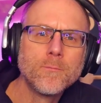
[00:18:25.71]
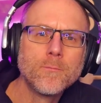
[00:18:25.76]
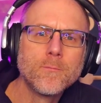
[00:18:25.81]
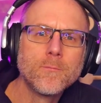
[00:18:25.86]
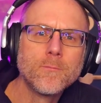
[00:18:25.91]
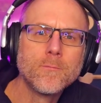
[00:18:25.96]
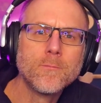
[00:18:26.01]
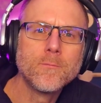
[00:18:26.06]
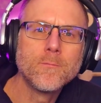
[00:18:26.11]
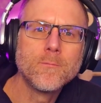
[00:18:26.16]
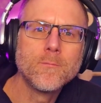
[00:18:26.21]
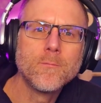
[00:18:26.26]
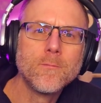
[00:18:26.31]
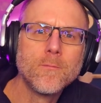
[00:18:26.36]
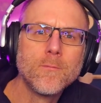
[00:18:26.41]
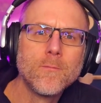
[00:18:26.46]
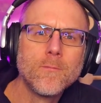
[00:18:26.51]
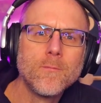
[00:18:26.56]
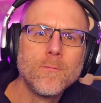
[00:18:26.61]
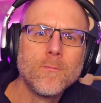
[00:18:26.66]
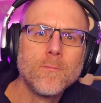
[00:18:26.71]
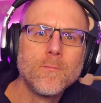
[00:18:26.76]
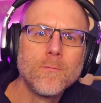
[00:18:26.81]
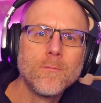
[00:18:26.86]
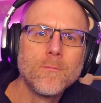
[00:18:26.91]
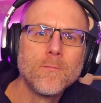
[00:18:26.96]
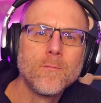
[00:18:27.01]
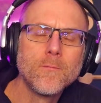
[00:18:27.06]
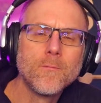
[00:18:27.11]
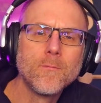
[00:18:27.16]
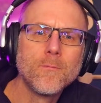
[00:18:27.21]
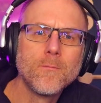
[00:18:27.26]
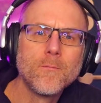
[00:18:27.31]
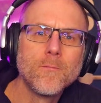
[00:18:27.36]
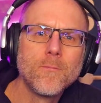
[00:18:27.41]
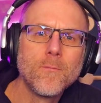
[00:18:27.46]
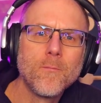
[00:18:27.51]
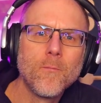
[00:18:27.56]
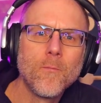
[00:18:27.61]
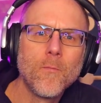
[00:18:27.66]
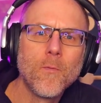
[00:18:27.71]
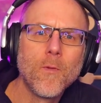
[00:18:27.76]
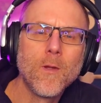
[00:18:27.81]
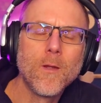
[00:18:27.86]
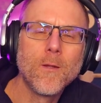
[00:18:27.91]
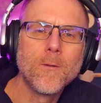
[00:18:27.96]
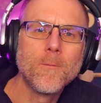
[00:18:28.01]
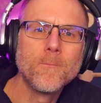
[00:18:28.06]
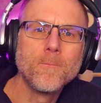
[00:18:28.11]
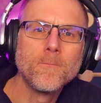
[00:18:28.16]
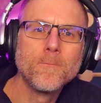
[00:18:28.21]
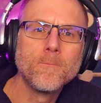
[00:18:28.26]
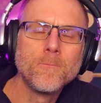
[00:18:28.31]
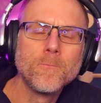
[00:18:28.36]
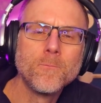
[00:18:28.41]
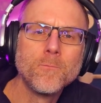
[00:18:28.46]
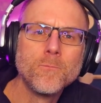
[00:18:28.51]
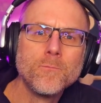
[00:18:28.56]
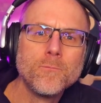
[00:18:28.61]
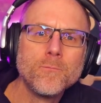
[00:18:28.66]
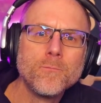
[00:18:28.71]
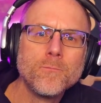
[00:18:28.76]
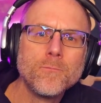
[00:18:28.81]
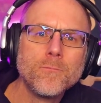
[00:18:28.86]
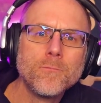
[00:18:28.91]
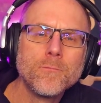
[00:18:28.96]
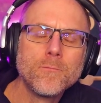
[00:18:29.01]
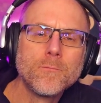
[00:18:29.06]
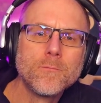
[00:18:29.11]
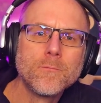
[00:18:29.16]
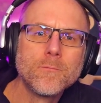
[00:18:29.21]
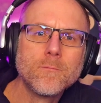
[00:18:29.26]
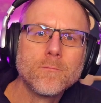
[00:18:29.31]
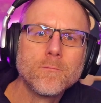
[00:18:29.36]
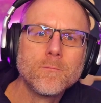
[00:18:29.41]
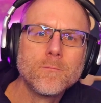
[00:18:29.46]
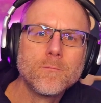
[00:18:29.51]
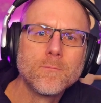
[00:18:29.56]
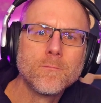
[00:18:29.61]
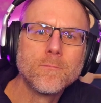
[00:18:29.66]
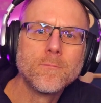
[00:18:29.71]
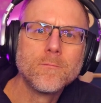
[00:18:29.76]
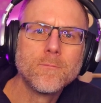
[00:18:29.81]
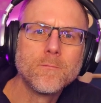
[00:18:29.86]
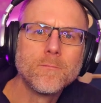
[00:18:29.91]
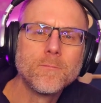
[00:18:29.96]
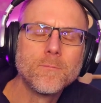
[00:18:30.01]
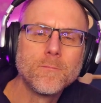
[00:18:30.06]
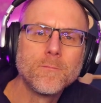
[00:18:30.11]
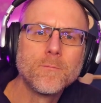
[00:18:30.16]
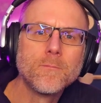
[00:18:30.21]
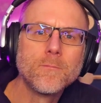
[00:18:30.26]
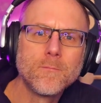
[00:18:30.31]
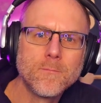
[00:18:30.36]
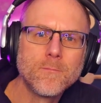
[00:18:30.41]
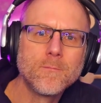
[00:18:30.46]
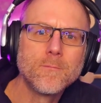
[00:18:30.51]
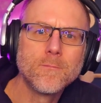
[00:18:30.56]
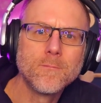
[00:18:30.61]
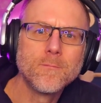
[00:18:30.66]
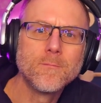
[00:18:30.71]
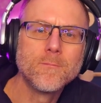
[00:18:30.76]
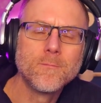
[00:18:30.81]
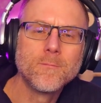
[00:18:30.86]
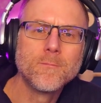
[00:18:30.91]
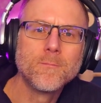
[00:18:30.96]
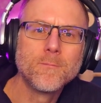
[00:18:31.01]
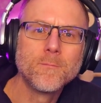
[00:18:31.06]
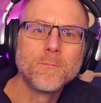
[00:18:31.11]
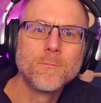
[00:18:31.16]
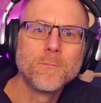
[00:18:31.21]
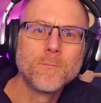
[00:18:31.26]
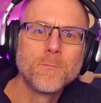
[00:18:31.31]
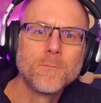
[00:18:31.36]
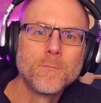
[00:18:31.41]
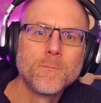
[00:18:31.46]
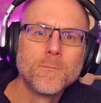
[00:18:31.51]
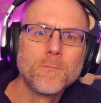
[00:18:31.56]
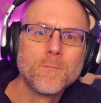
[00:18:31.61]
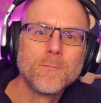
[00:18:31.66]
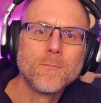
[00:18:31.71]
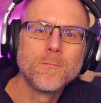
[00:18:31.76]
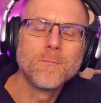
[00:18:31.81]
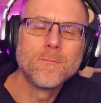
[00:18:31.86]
(not speaking)